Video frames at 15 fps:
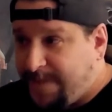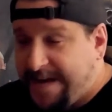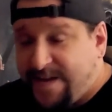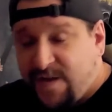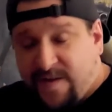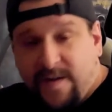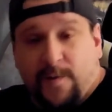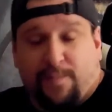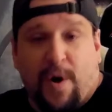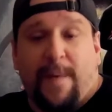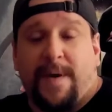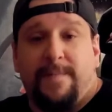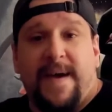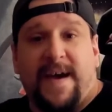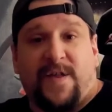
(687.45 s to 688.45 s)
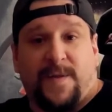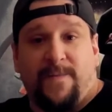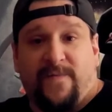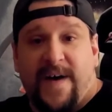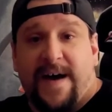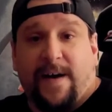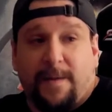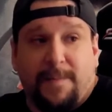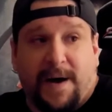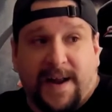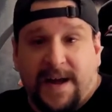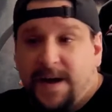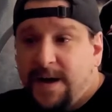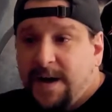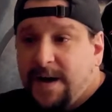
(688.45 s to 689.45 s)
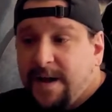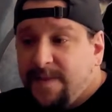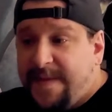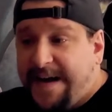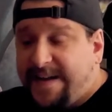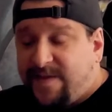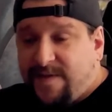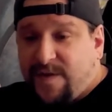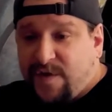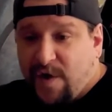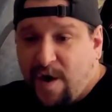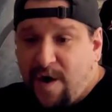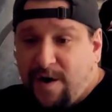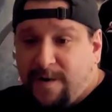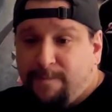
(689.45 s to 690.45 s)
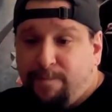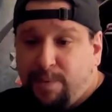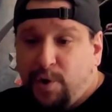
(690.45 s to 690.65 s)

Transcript: It still probably makes them fat on money. That song